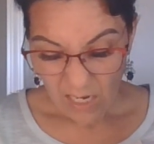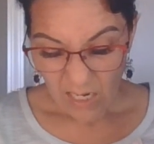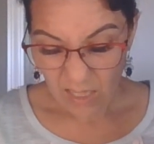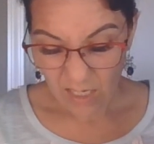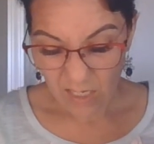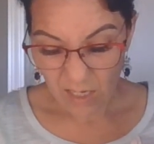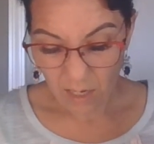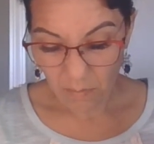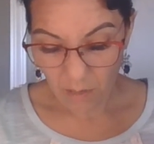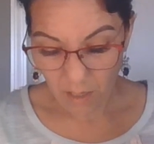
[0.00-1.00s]
and
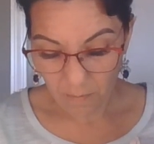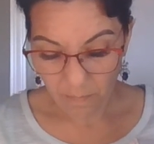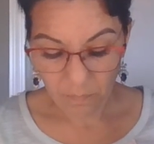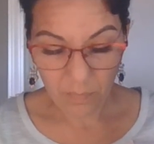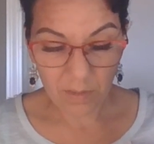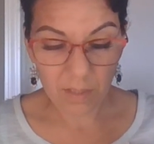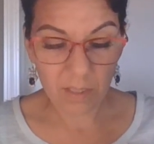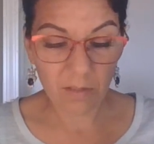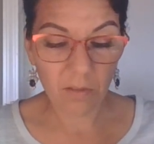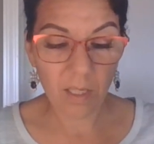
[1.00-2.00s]

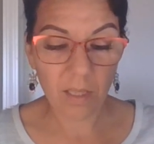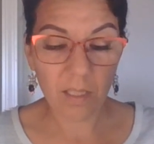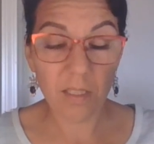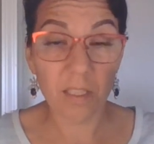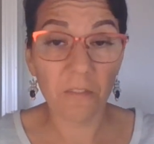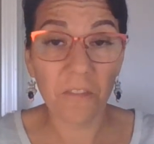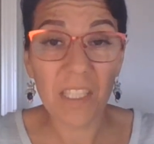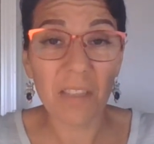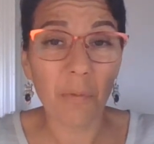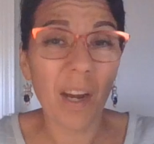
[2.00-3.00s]
then
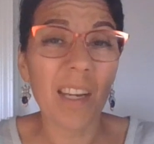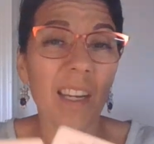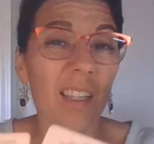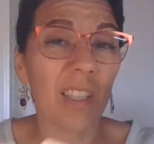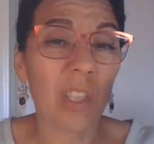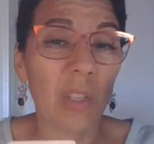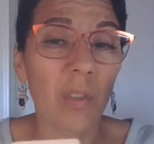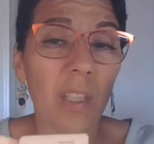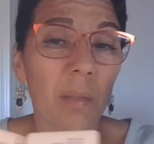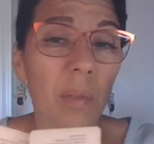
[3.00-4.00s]
defeat right next to
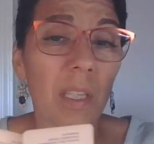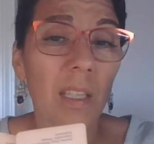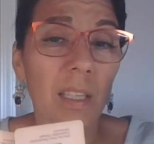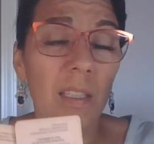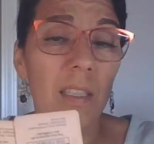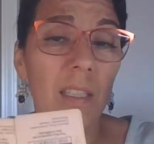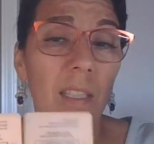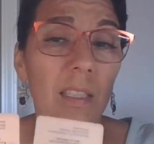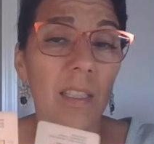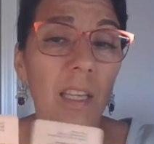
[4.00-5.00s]
it, being
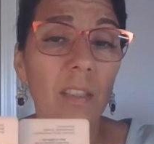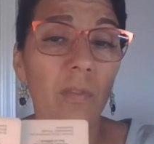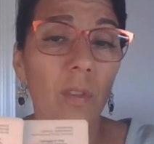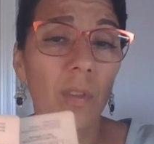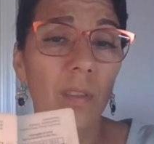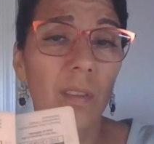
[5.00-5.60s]
unsuccessful